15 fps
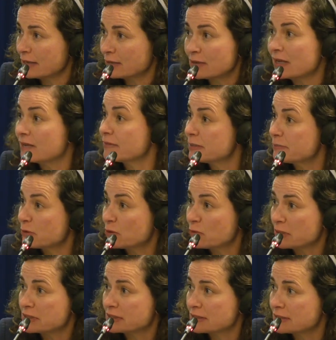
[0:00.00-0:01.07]
I don't have any more
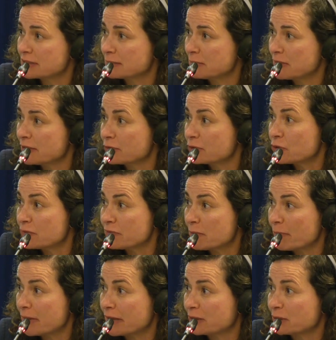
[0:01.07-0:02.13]
questions, and I don't know if the
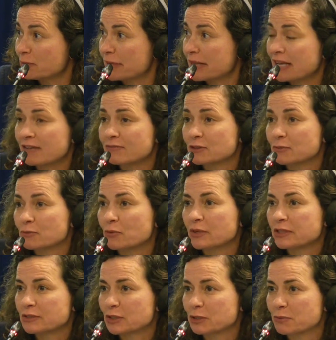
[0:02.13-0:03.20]
panel may have some
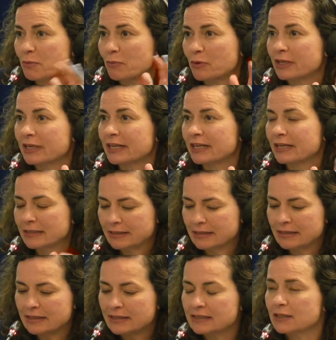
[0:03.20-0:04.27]
questions, but
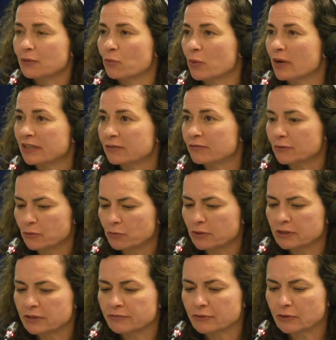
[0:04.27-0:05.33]
it's a wonderful,
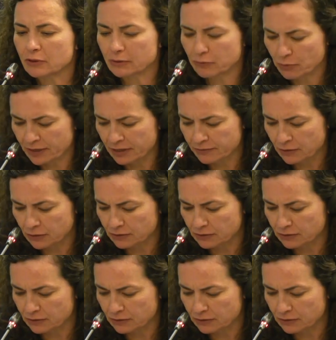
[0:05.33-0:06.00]
wonderful way of